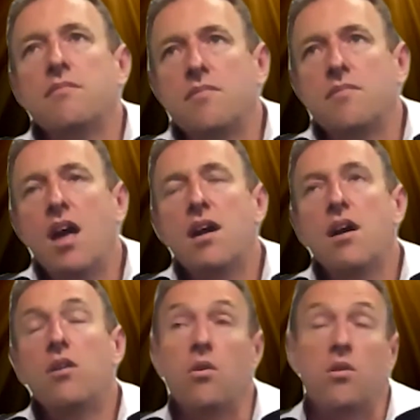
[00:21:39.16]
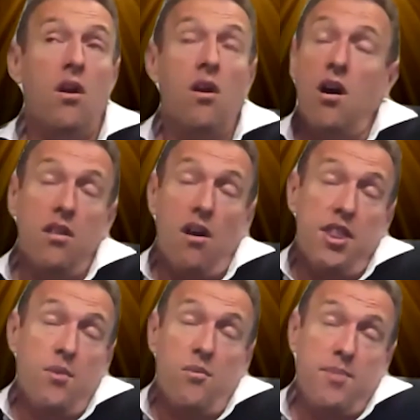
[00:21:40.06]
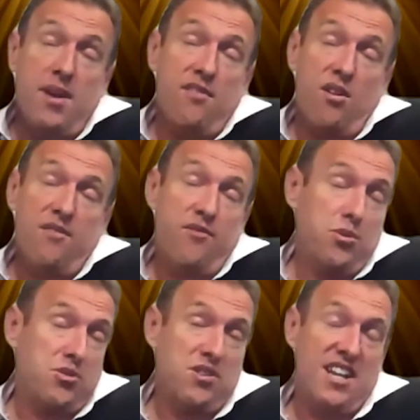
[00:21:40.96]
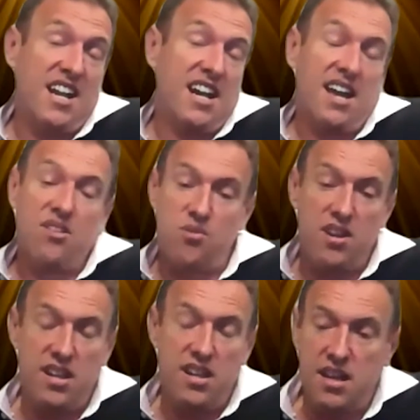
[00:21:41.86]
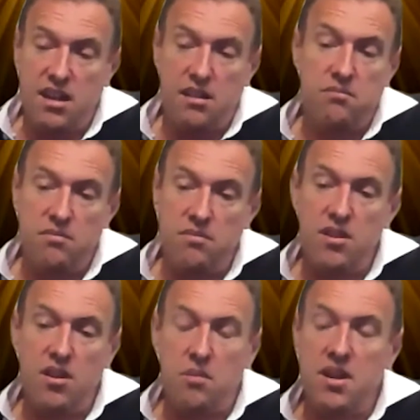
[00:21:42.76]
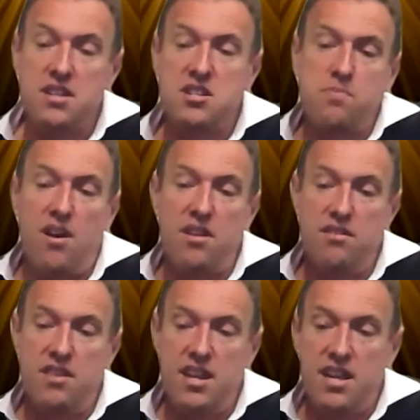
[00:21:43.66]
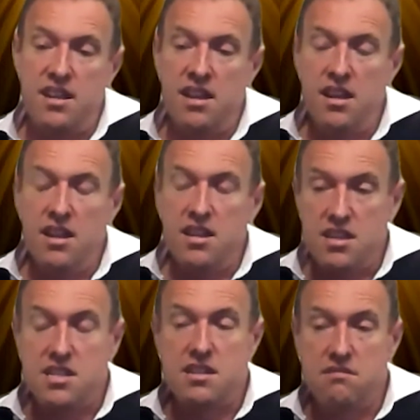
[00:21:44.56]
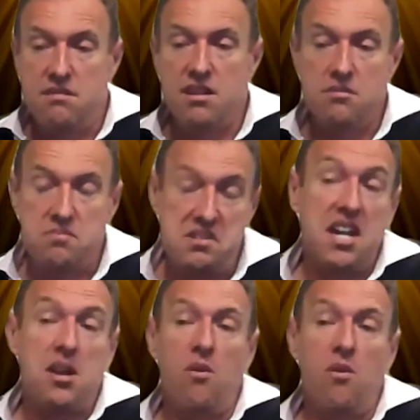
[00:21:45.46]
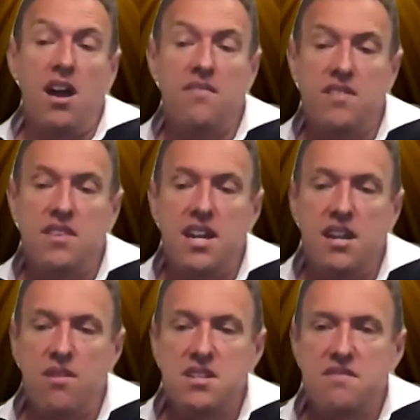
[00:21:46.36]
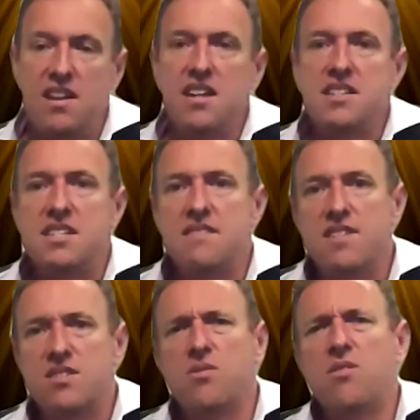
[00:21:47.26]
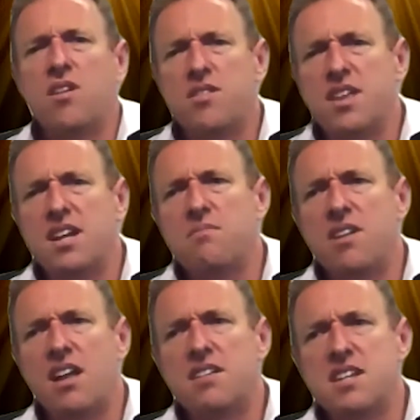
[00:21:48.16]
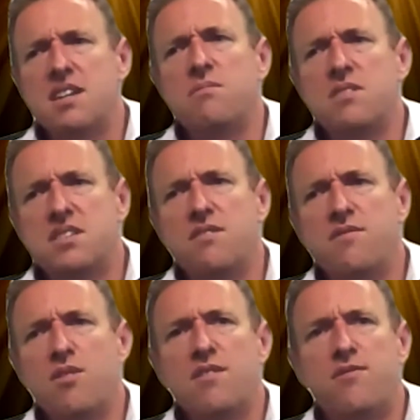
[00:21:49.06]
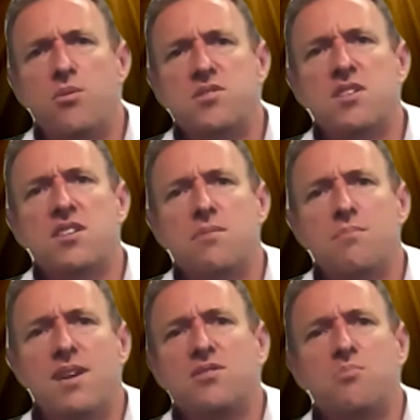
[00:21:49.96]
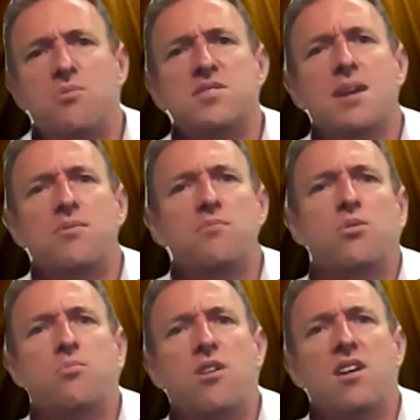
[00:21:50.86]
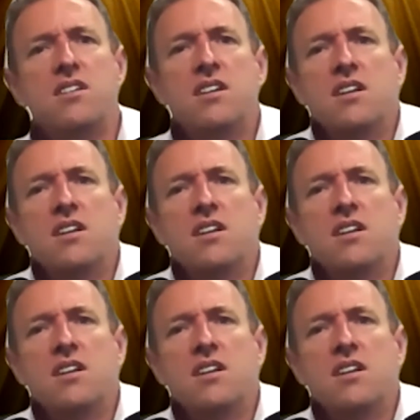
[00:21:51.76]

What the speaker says: Yeah, look, I think we've been very fortunate in our country. I mean, despite the second wave and the increase of cases in Victoria, I think in reality we're still very fortunate compared to what's happened worldwide.